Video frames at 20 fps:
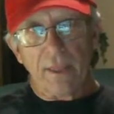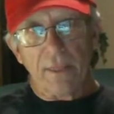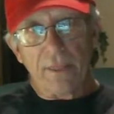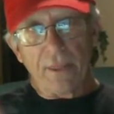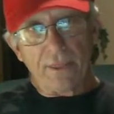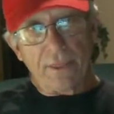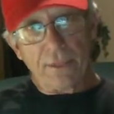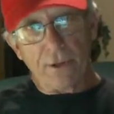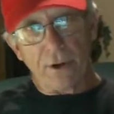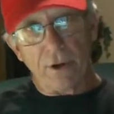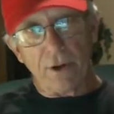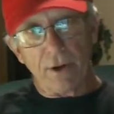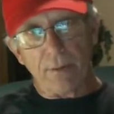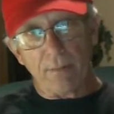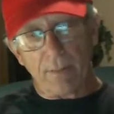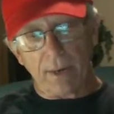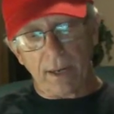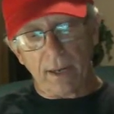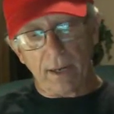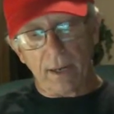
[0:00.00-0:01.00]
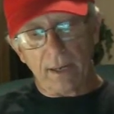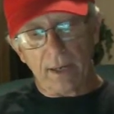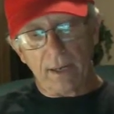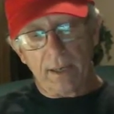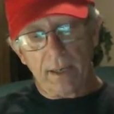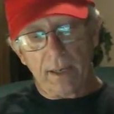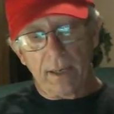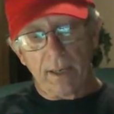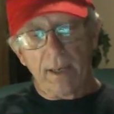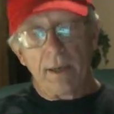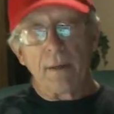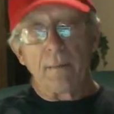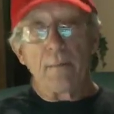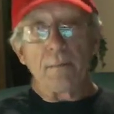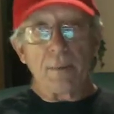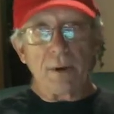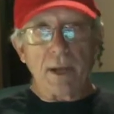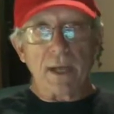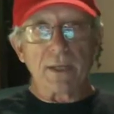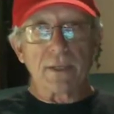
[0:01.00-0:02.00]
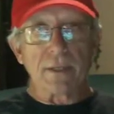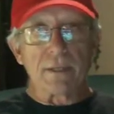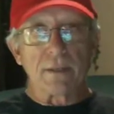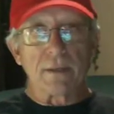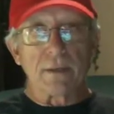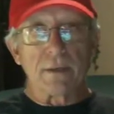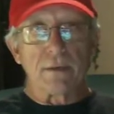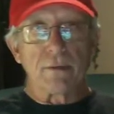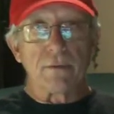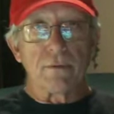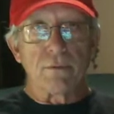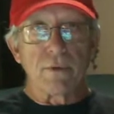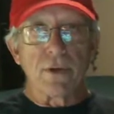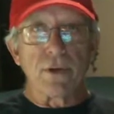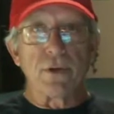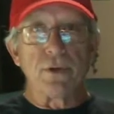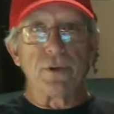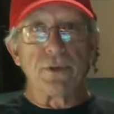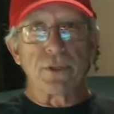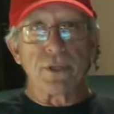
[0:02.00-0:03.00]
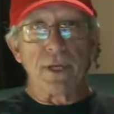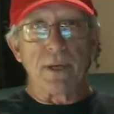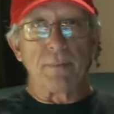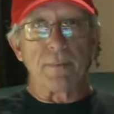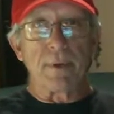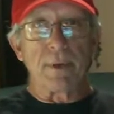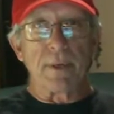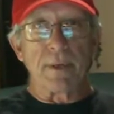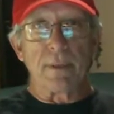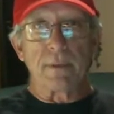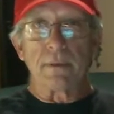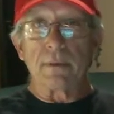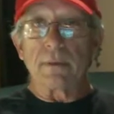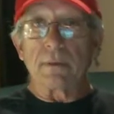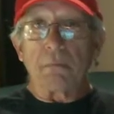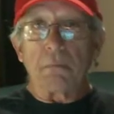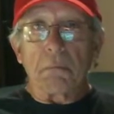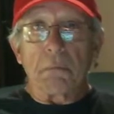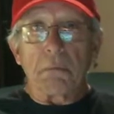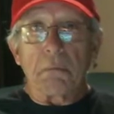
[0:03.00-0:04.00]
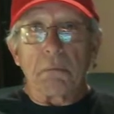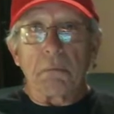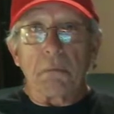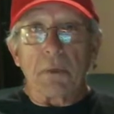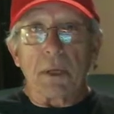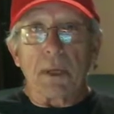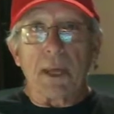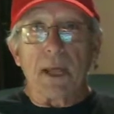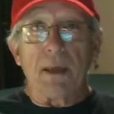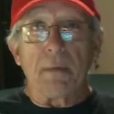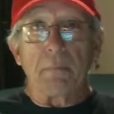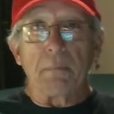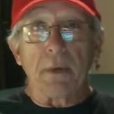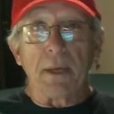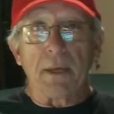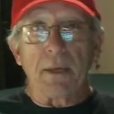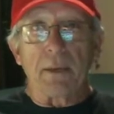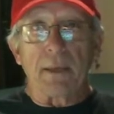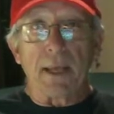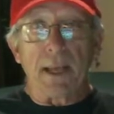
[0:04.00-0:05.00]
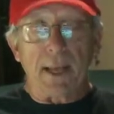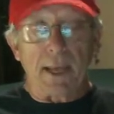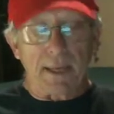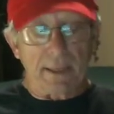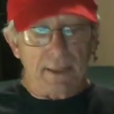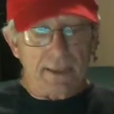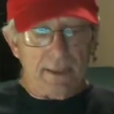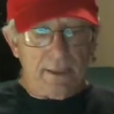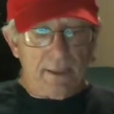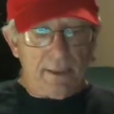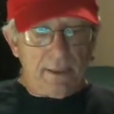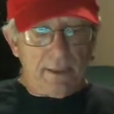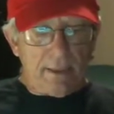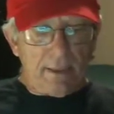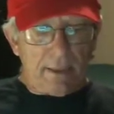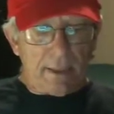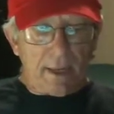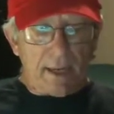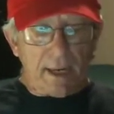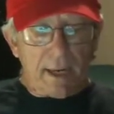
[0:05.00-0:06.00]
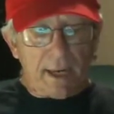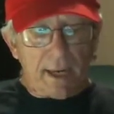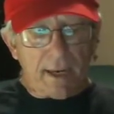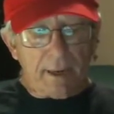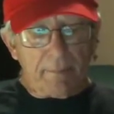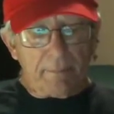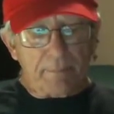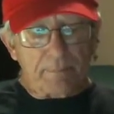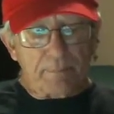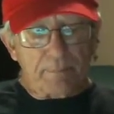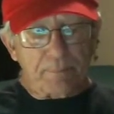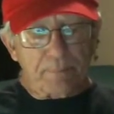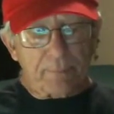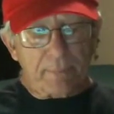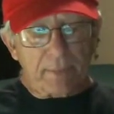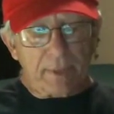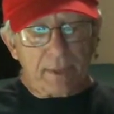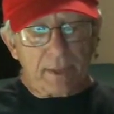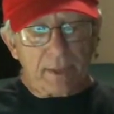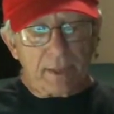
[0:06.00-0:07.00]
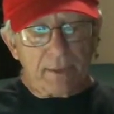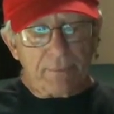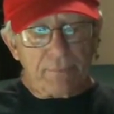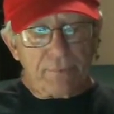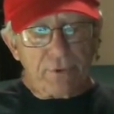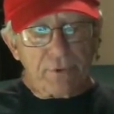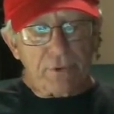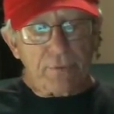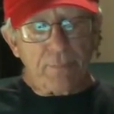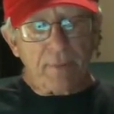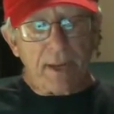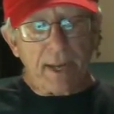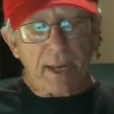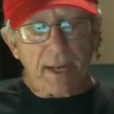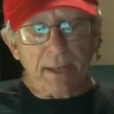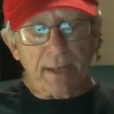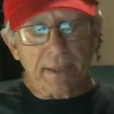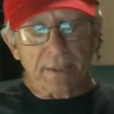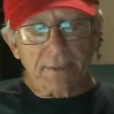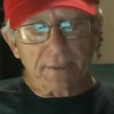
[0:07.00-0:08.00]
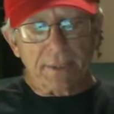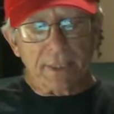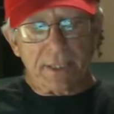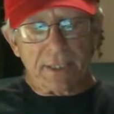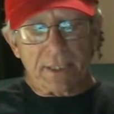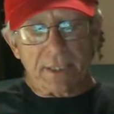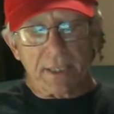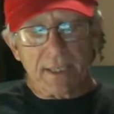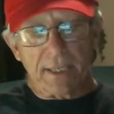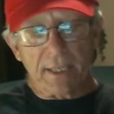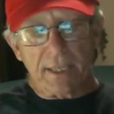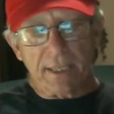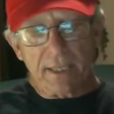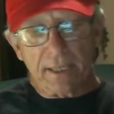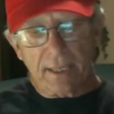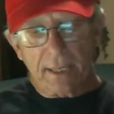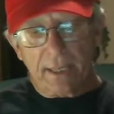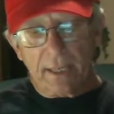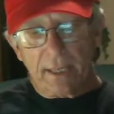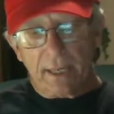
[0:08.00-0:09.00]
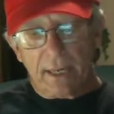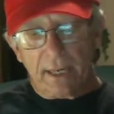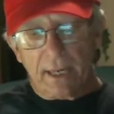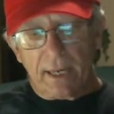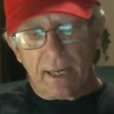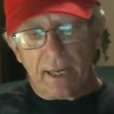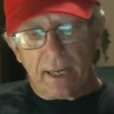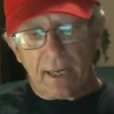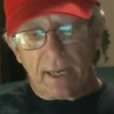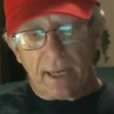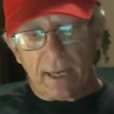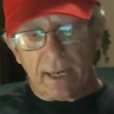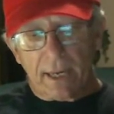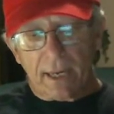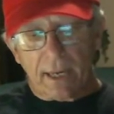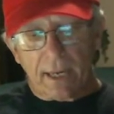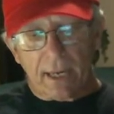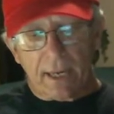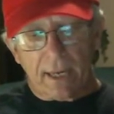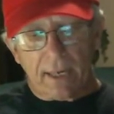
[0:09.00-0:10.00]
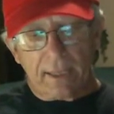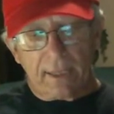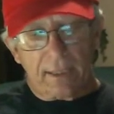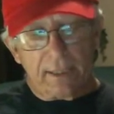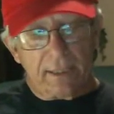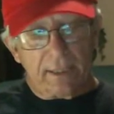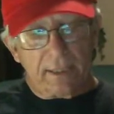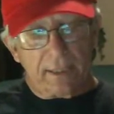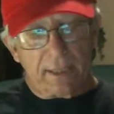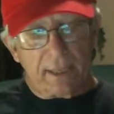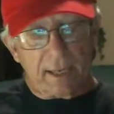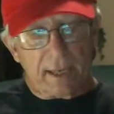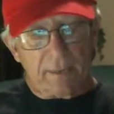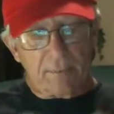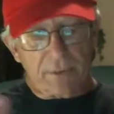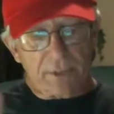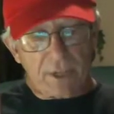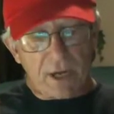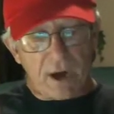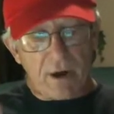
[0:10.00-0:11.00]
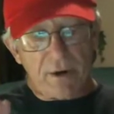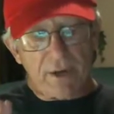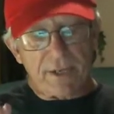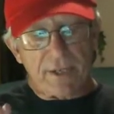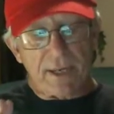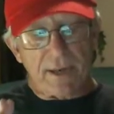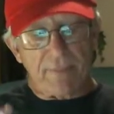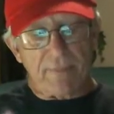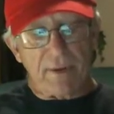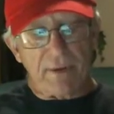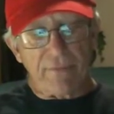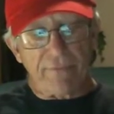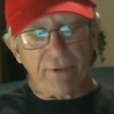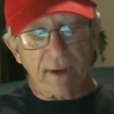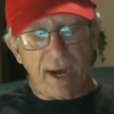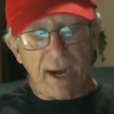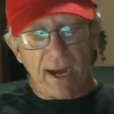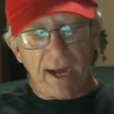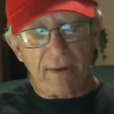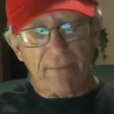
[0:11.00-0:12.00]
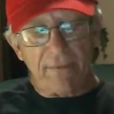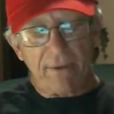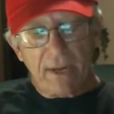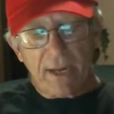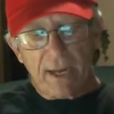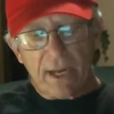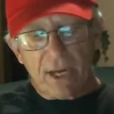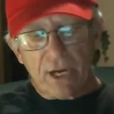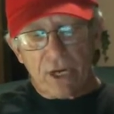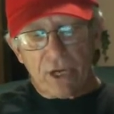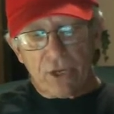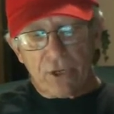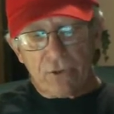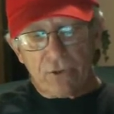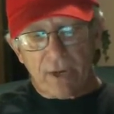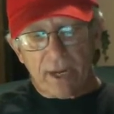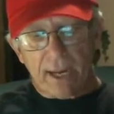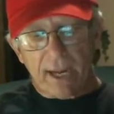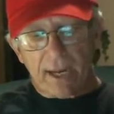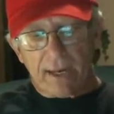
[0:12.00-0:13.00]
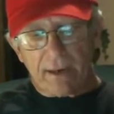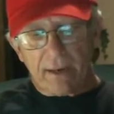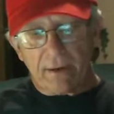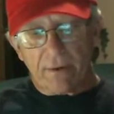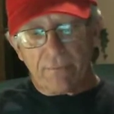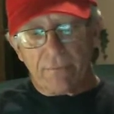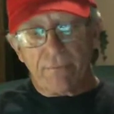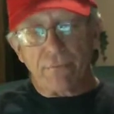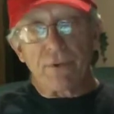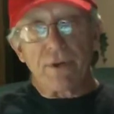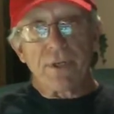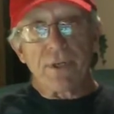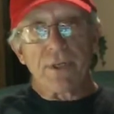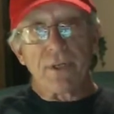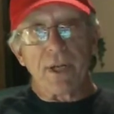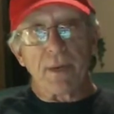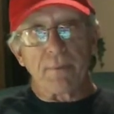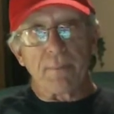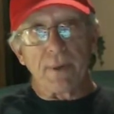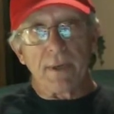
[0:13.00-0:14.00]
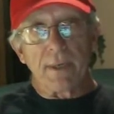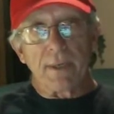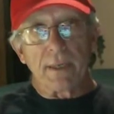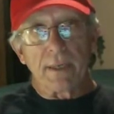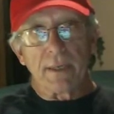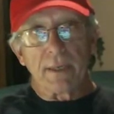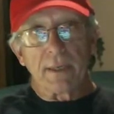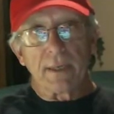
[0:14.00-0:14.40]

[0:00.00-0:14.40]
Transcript: the 30 ml plus reduced shipping. Can't beat that. Um, if you spend 60, I'm sorry, 75, you get free shipping